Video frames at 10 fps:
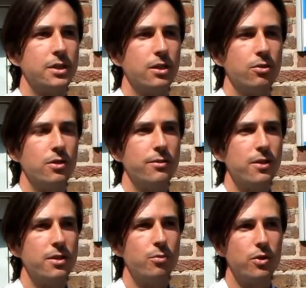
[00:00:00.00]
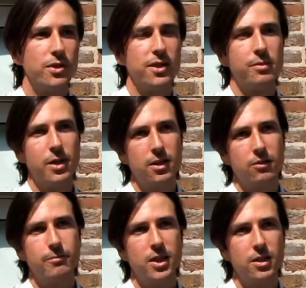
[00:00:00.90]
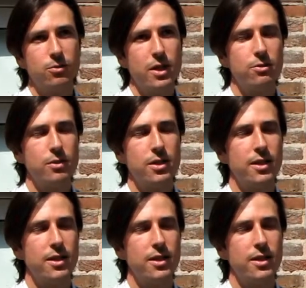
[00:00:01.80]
Another very important aspect of my undergraduate,